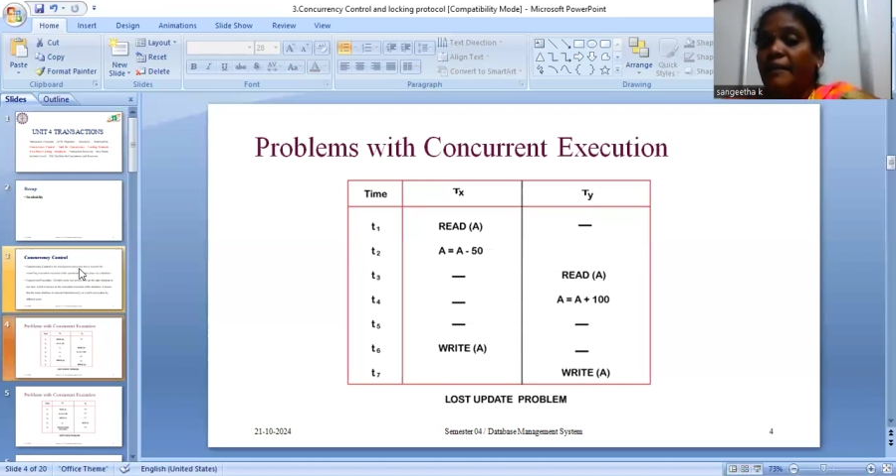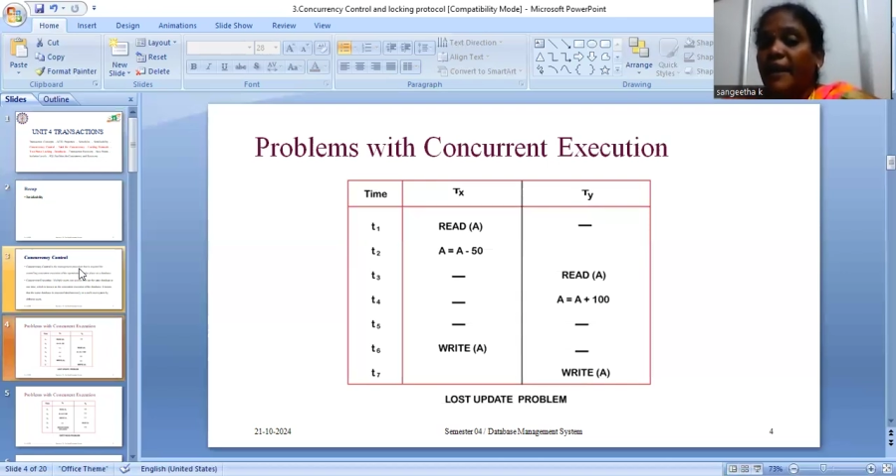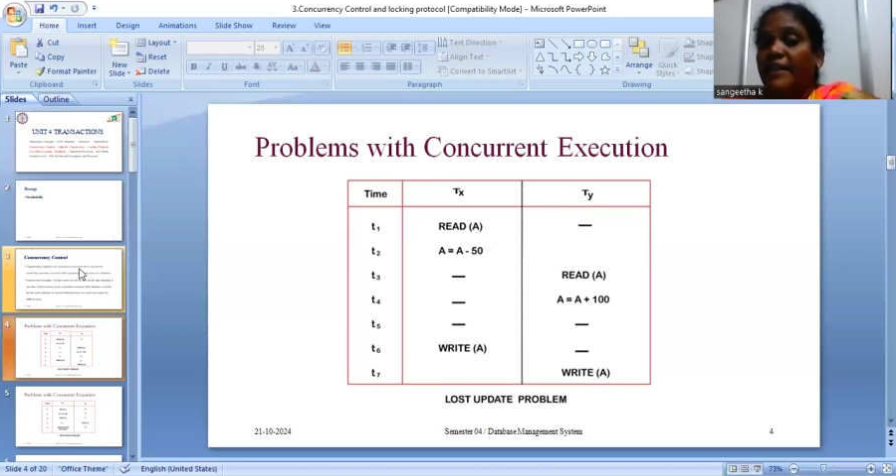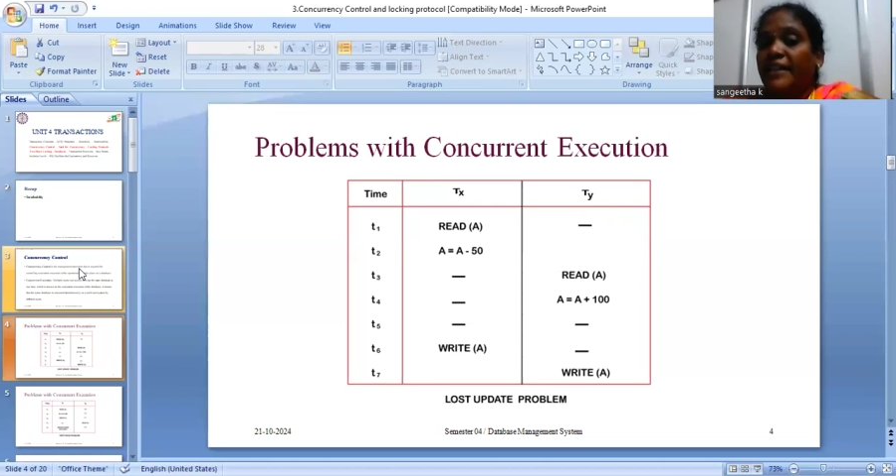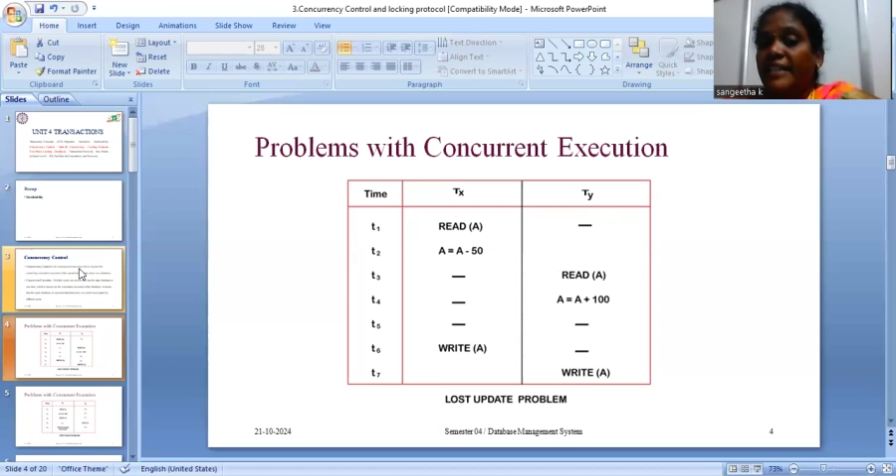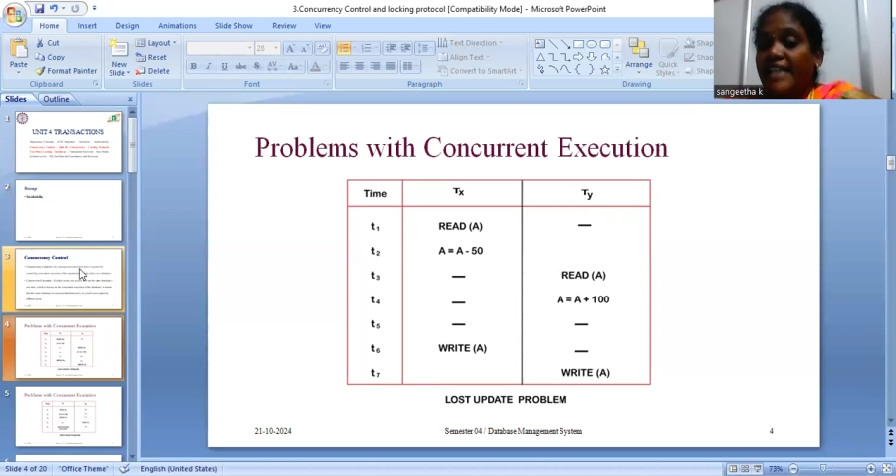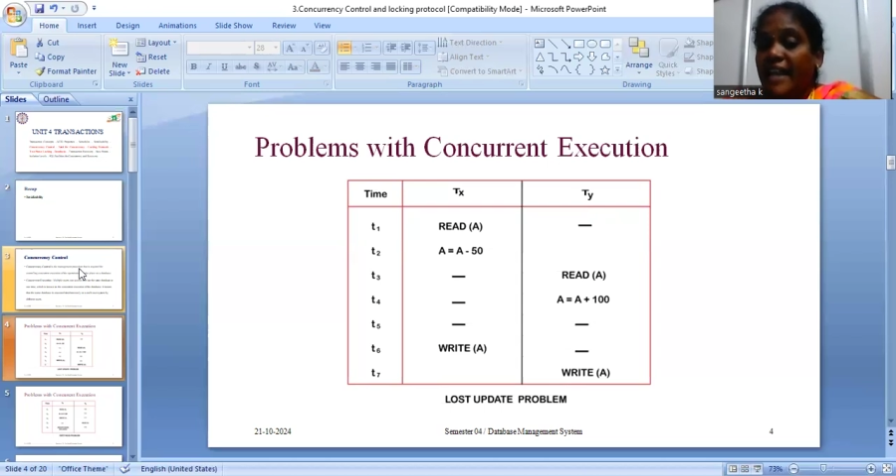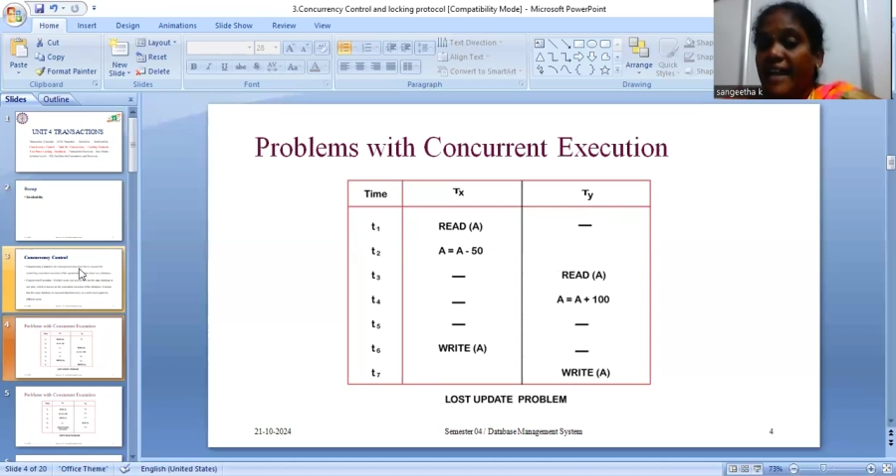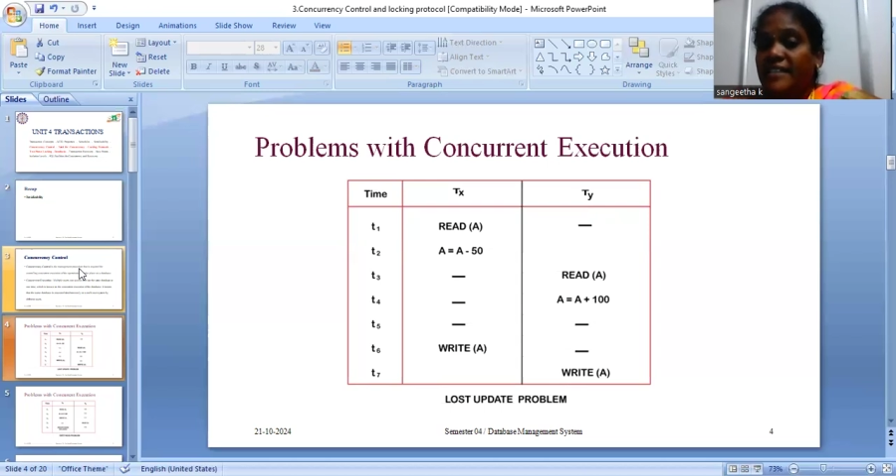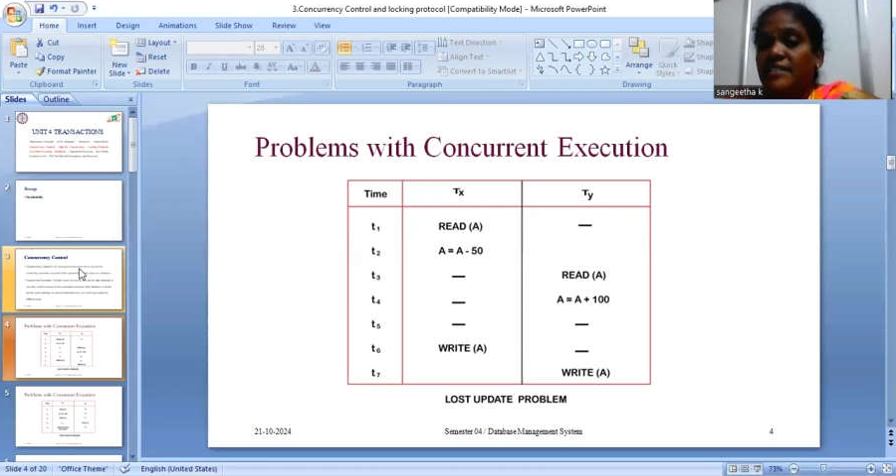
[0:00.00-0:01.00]
by
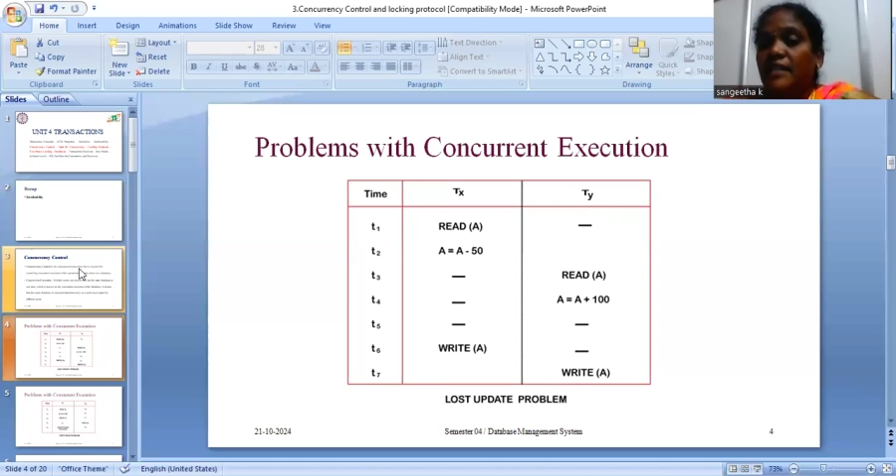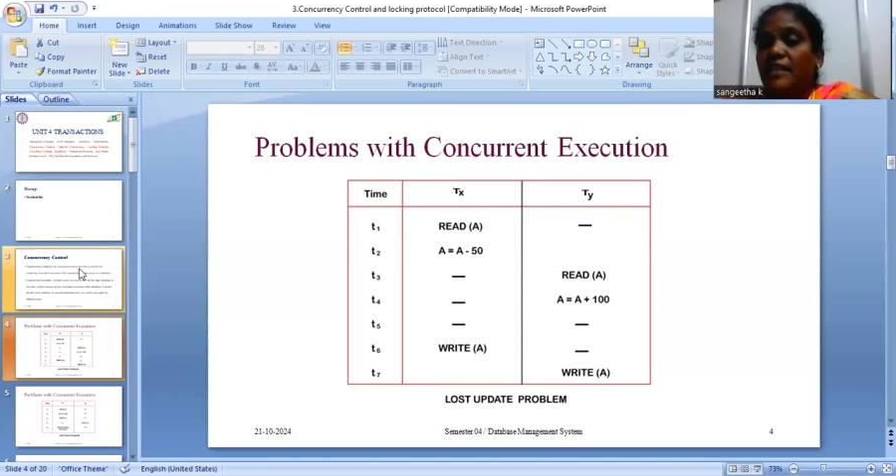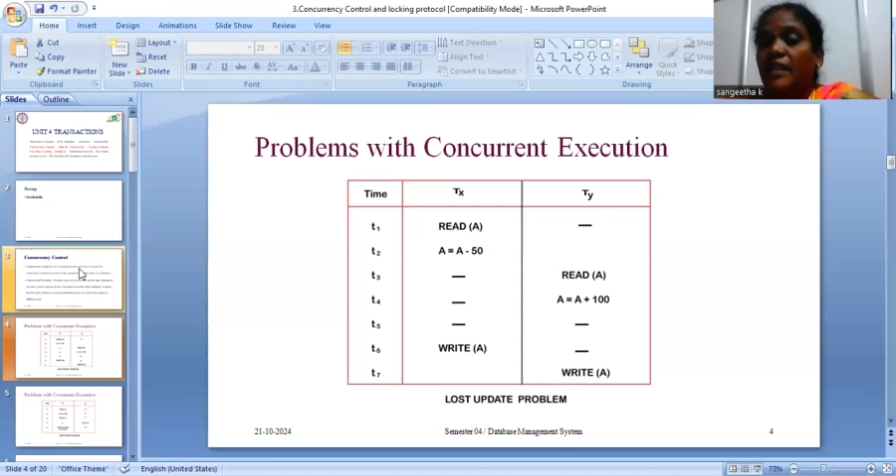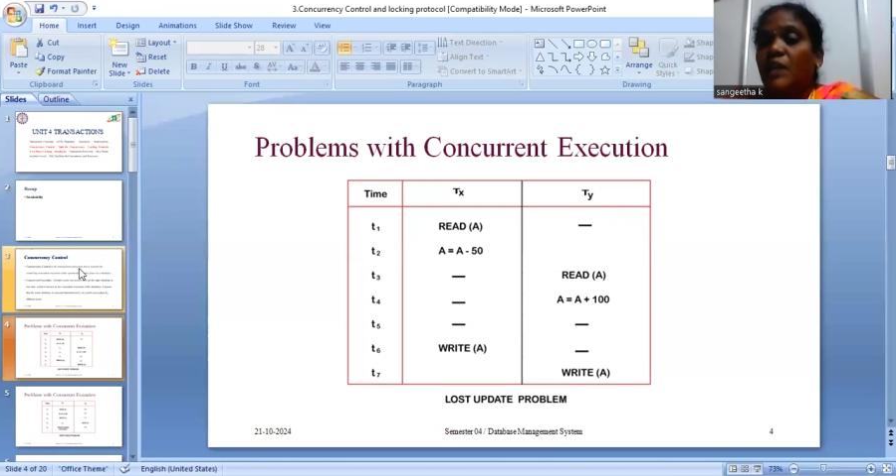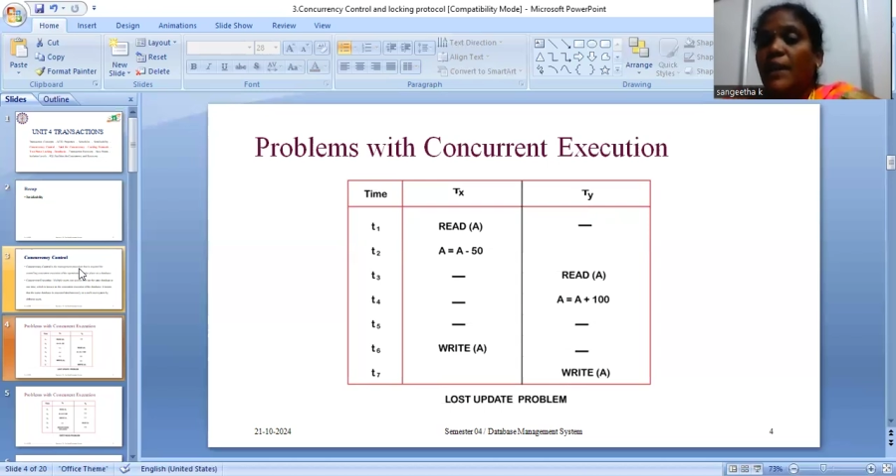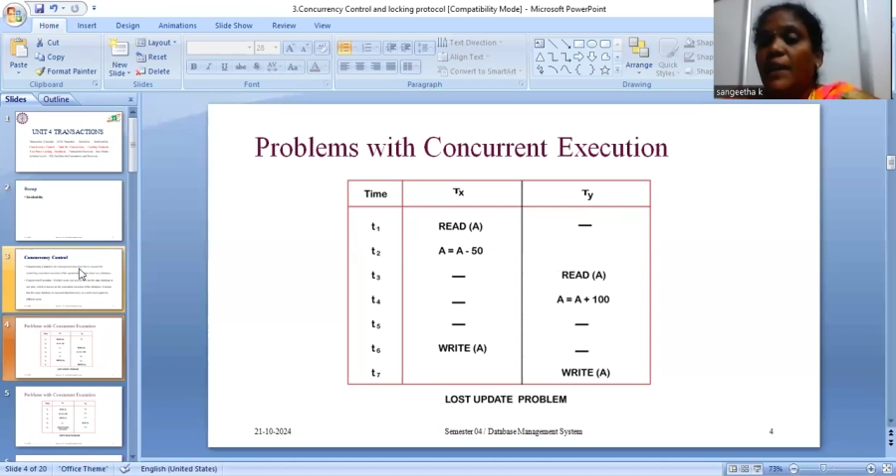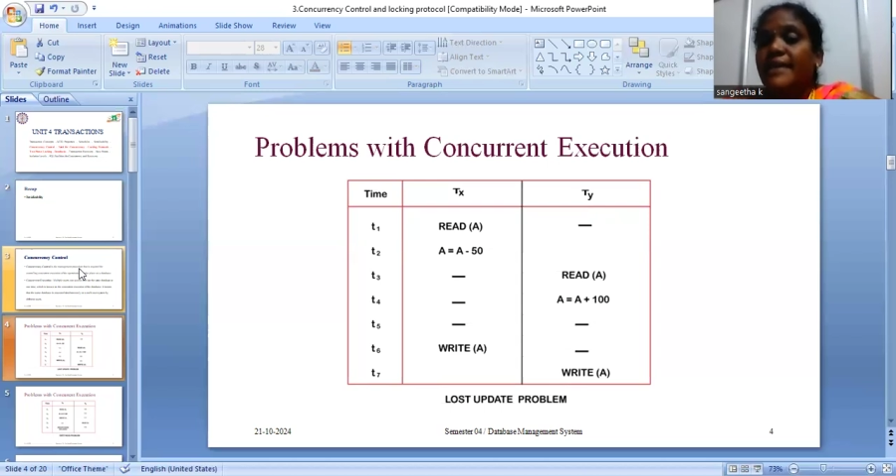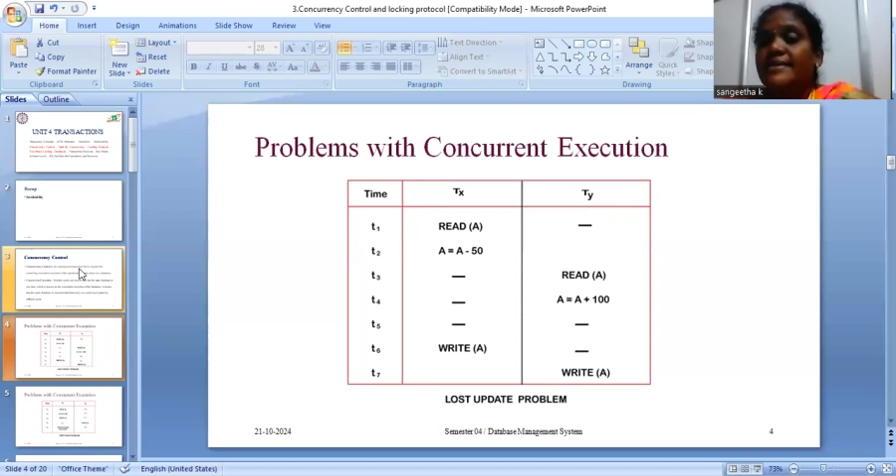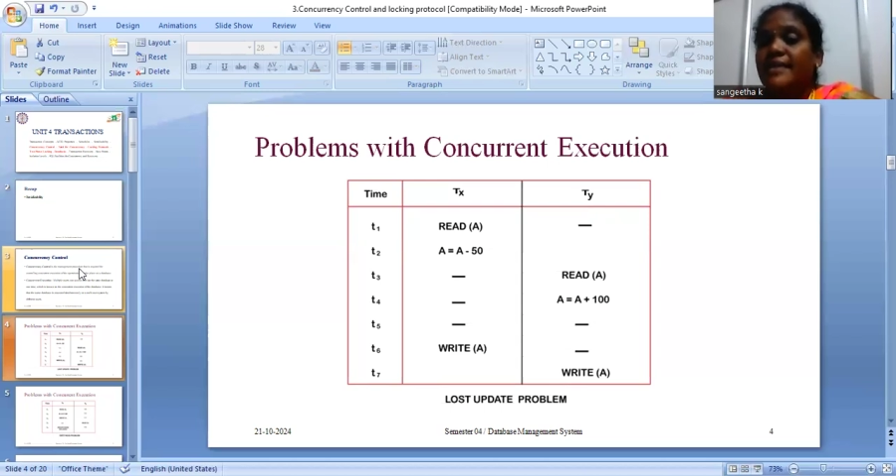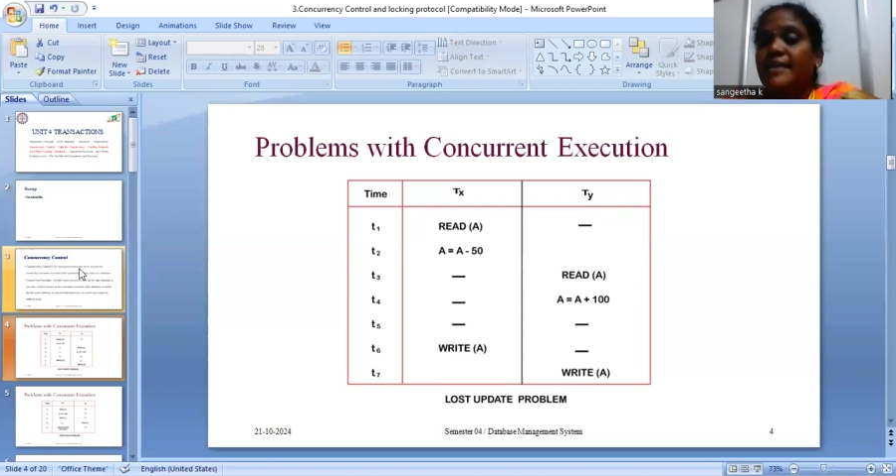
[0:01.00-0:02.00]
Tx, the Ty is